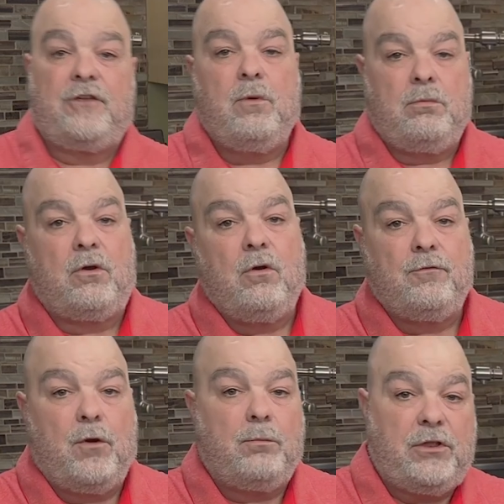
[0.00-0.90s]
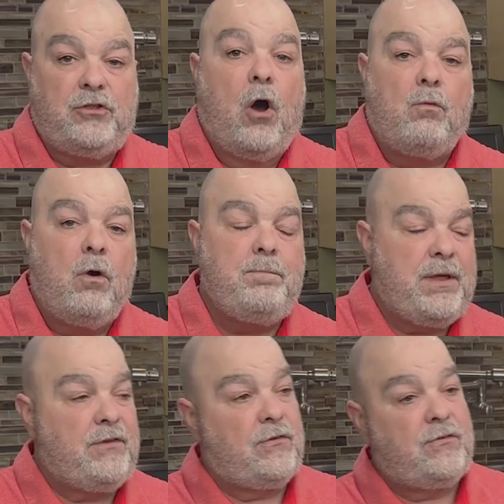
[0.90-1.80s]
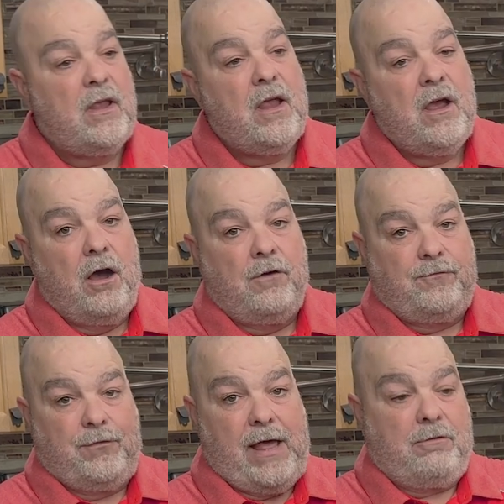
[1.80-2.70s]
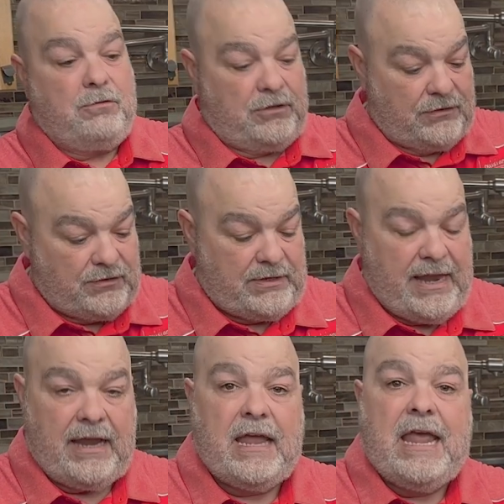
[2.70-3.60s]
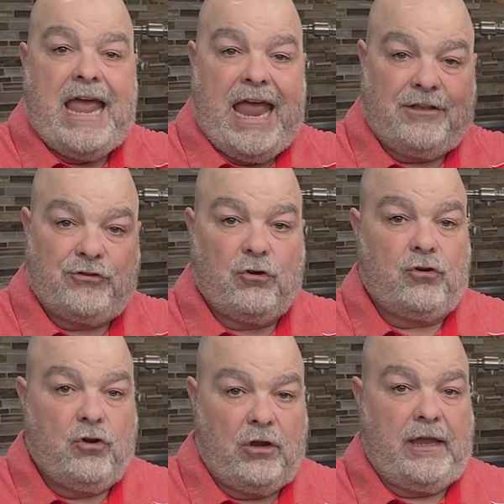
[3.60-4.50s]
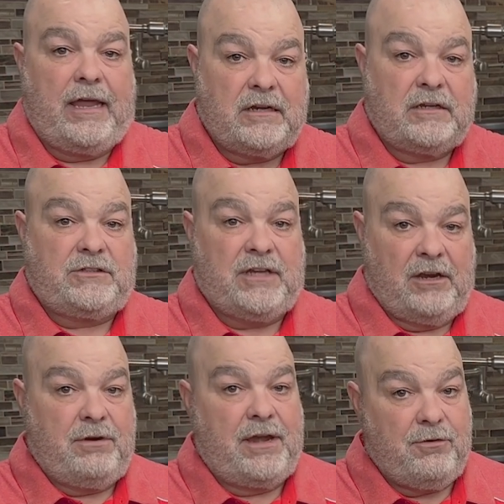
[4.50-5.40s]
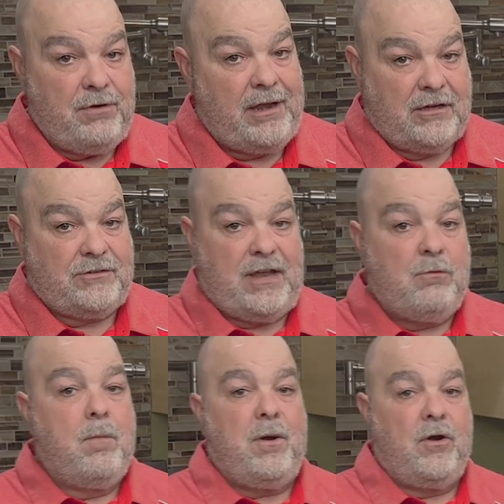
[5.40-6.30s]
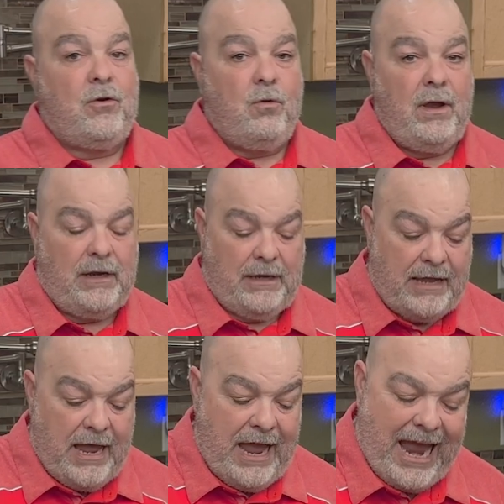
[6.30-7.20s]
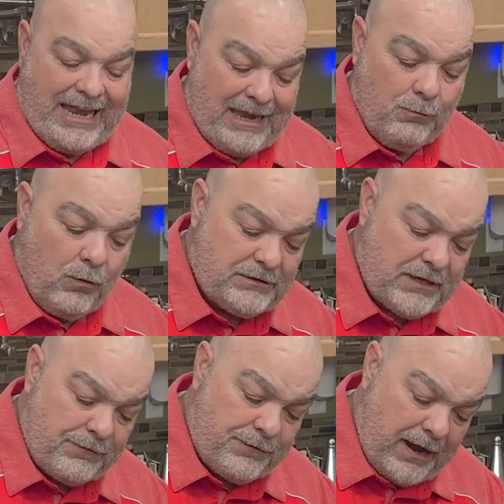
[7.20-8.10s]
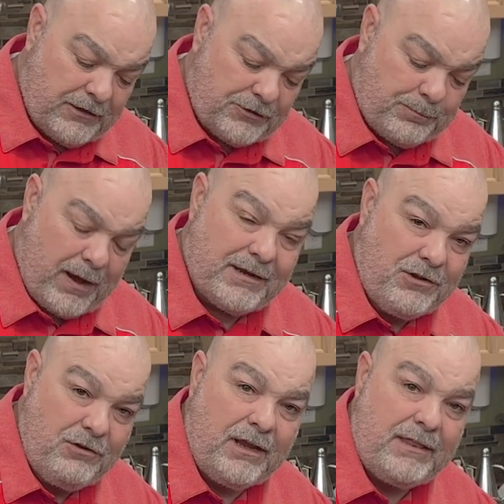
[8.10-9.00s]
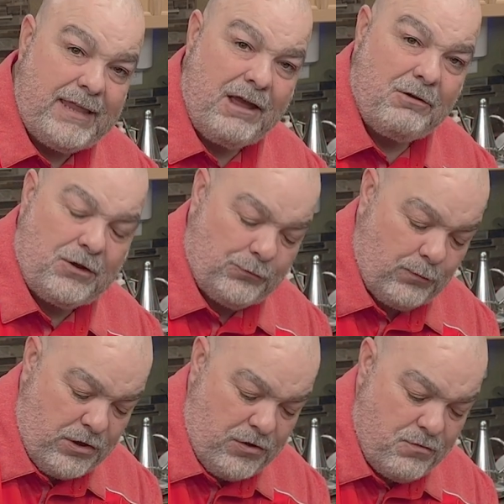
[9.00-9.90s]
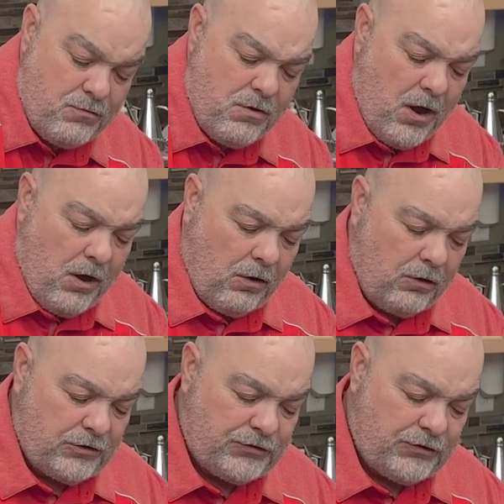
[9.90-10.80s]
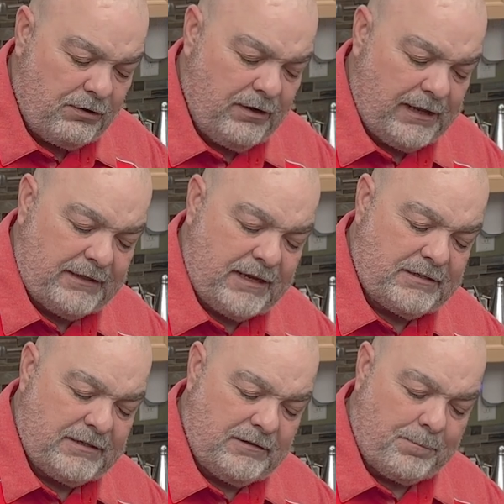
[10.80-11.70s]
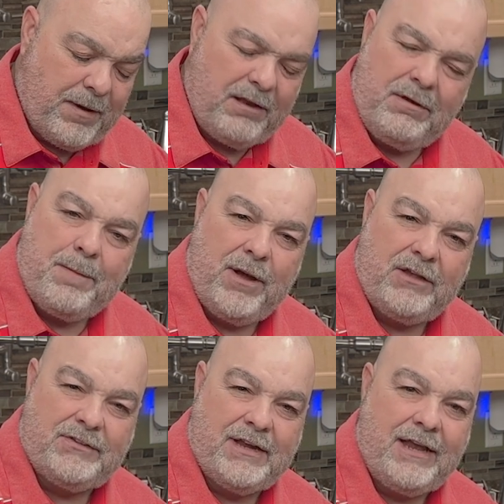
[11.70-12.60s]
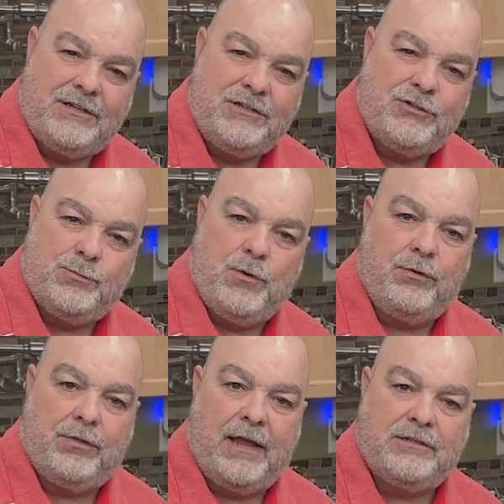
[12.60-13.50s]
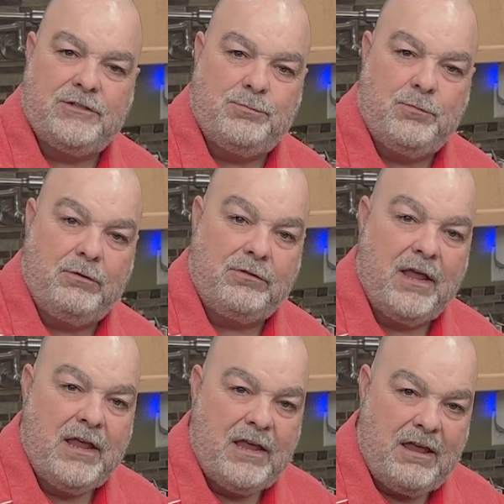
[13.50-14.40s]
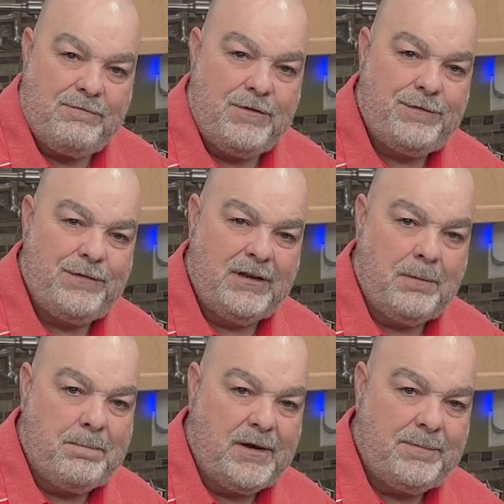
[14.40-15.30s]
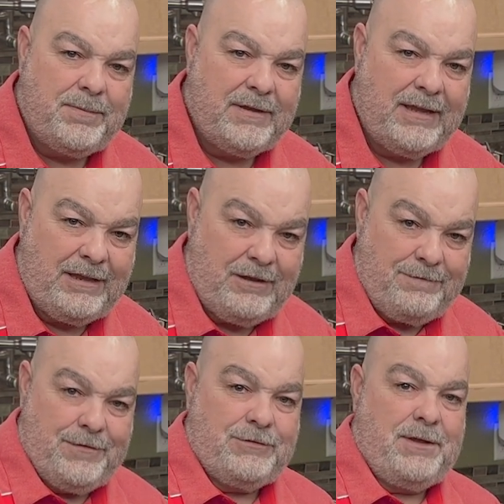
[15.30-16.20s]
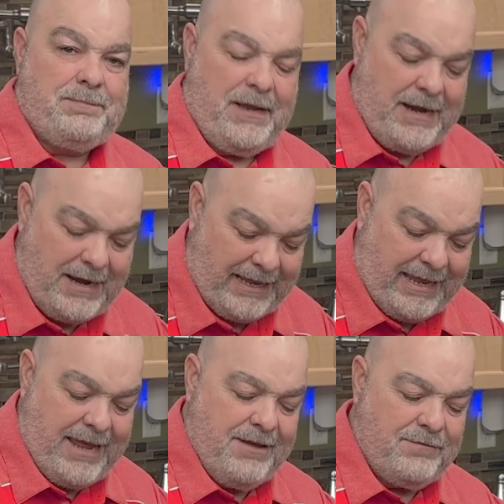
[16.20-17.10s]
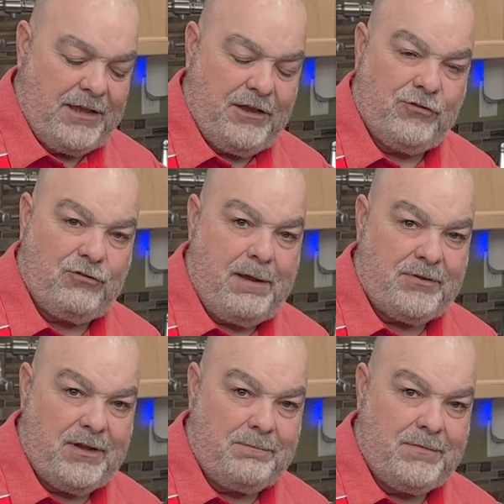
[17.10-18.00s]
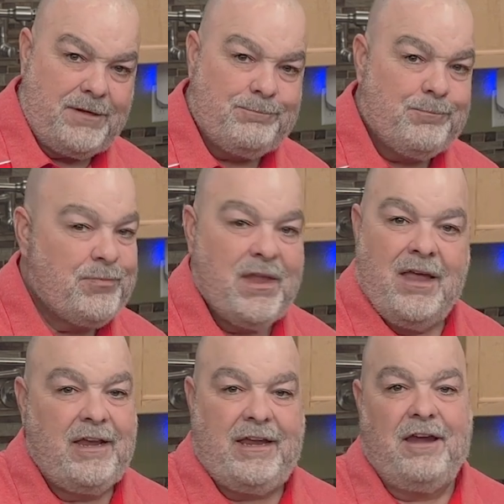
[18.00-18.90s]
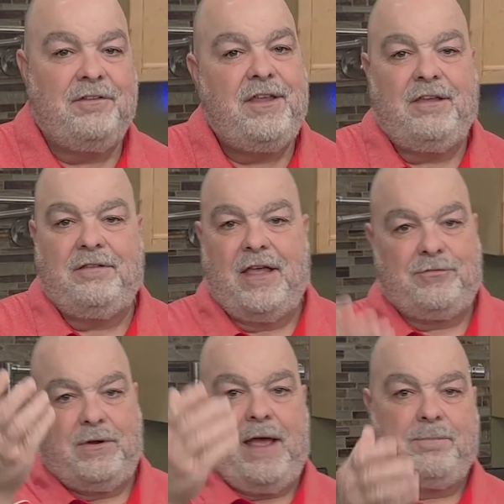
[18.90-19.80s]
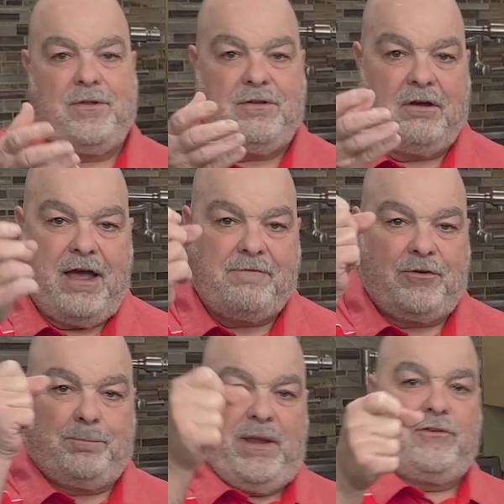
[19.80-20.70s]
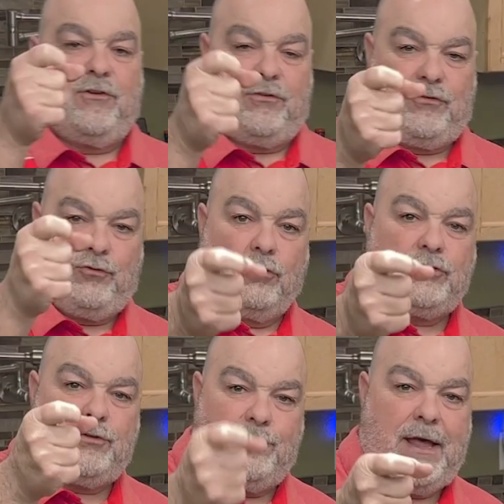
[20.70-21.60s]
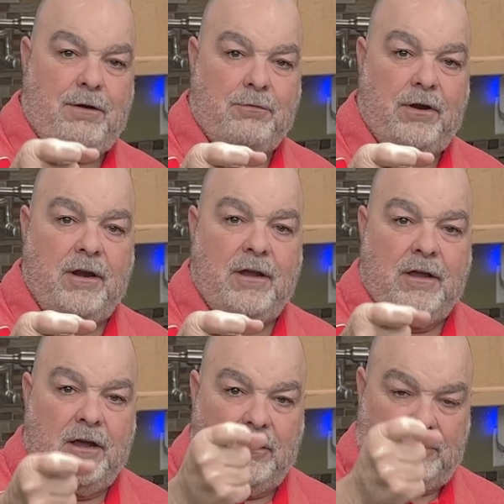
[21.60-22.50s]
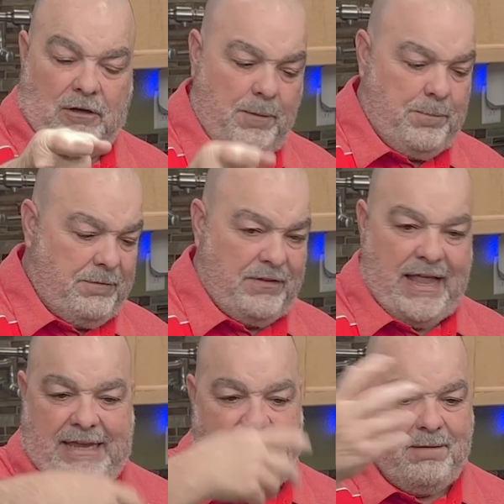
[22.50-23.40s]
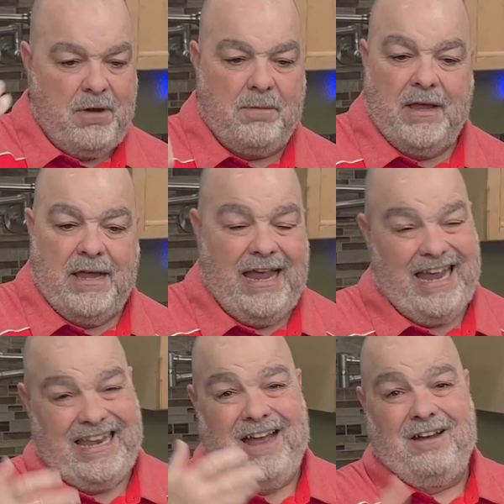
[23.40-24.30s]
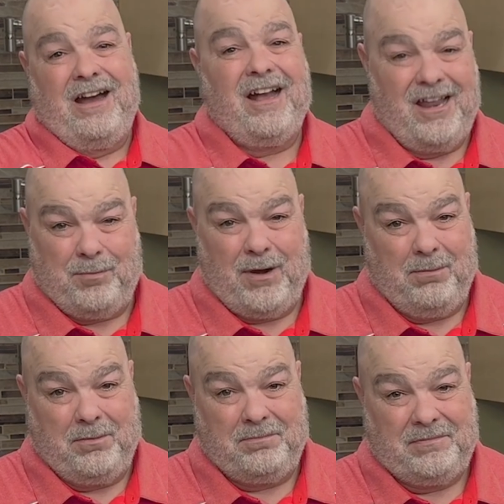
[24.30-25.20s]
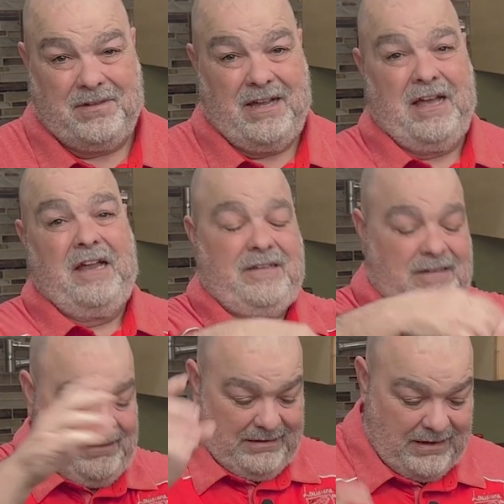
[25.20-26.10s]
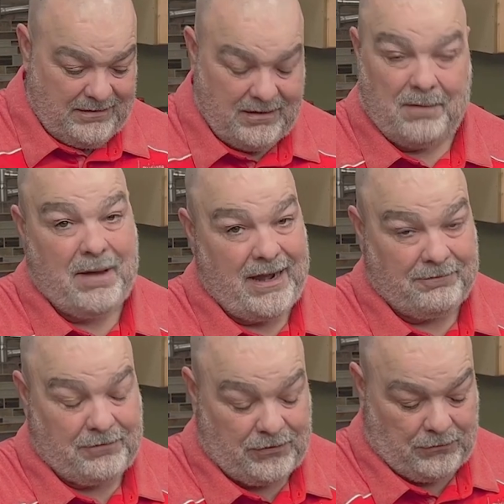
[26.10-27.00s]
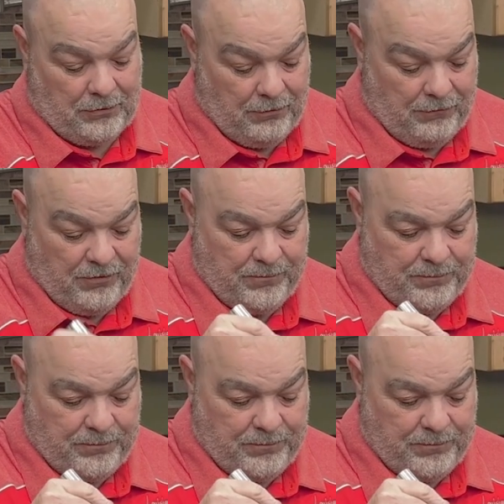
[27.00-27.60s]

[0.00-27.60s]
that's what we're going for. We don't want pieces of flour to stick and start cooking at an accelerated rate, because they will burn quickly. And then once I find a spot, and you can tell, because when you are stirring like this, the bottom of that pot's nice and smooth, nice and smooth. If you feel a bump and you feel something kind of give, like you scrape something up, guarantee you that's what happened. You'll have a piece of scorched flour, a clump of it that came up, and now I got a problem. I might have to start over.